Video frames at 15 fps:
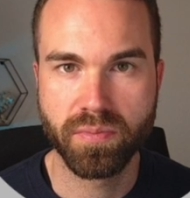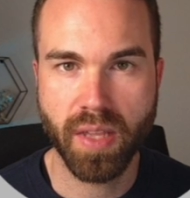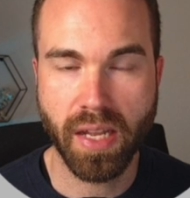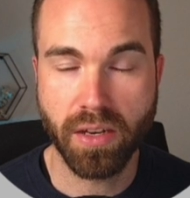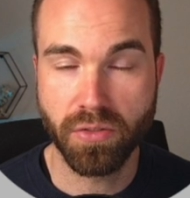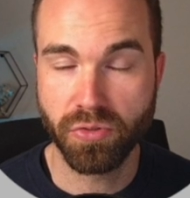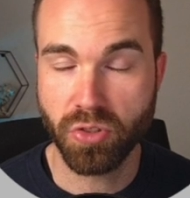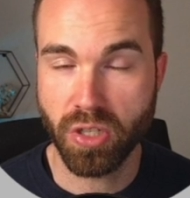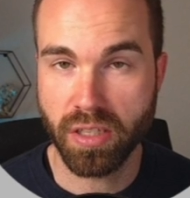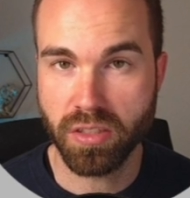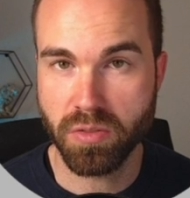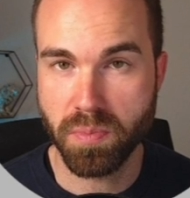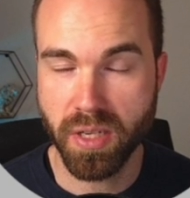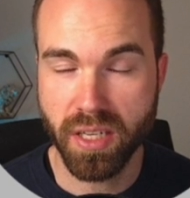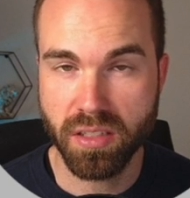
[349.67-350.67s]
And if you get the
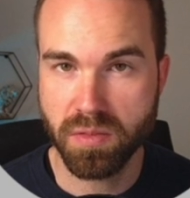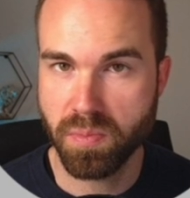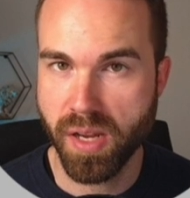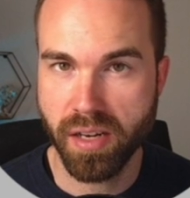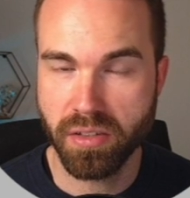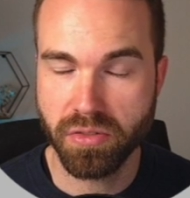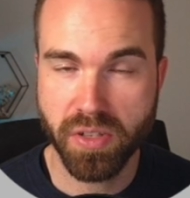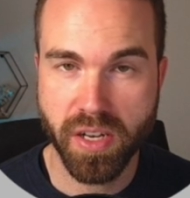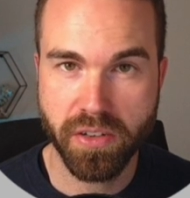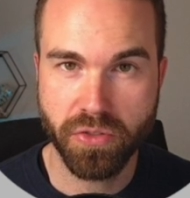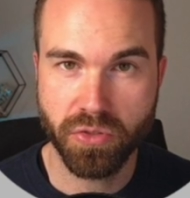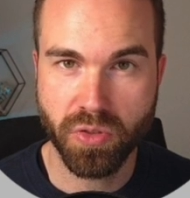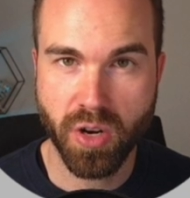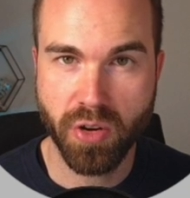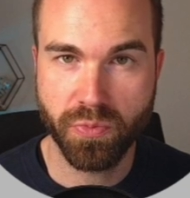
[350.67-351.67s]
biggest plan on
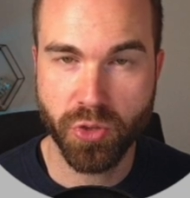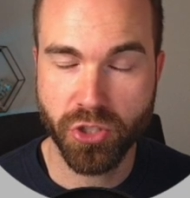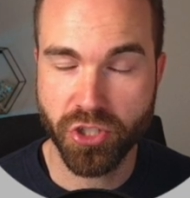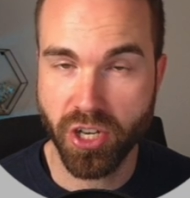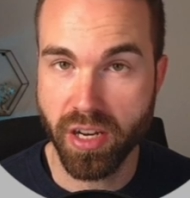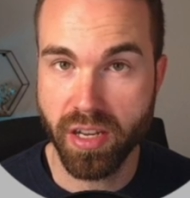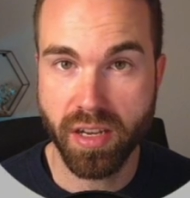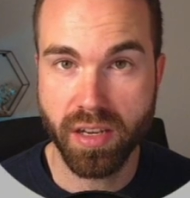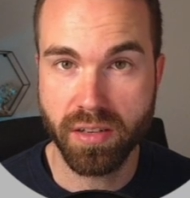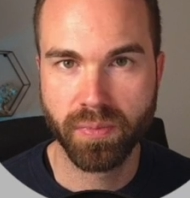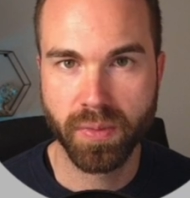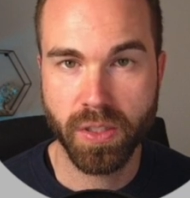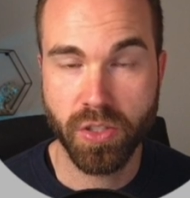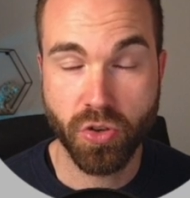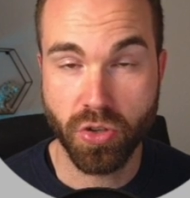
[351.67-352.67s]
Ideogram, which I have,
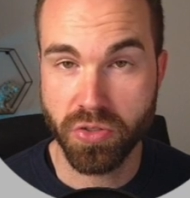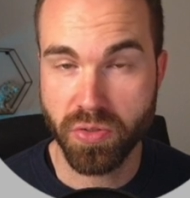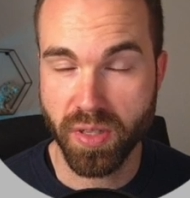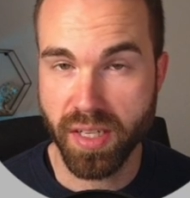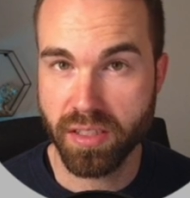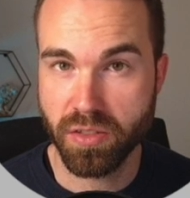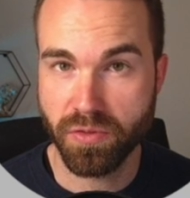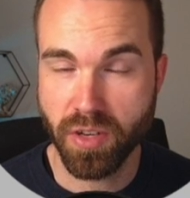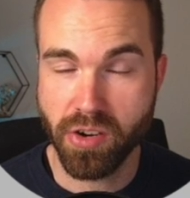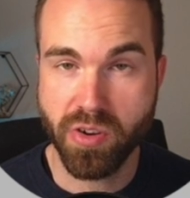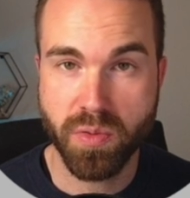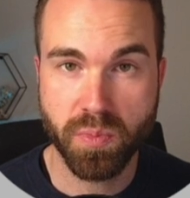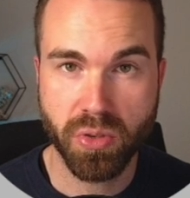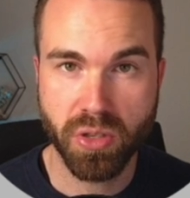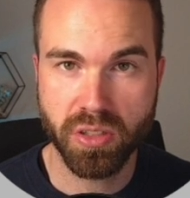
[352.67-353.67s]
you also get the very
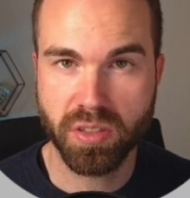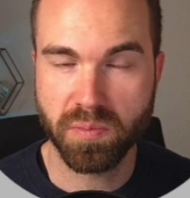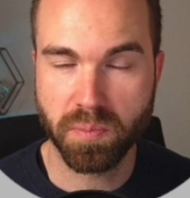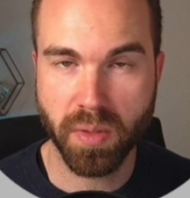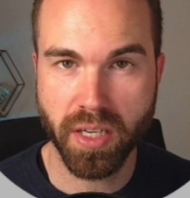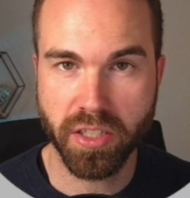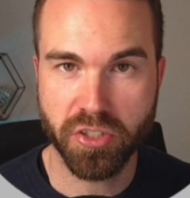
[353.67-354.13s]
important bulk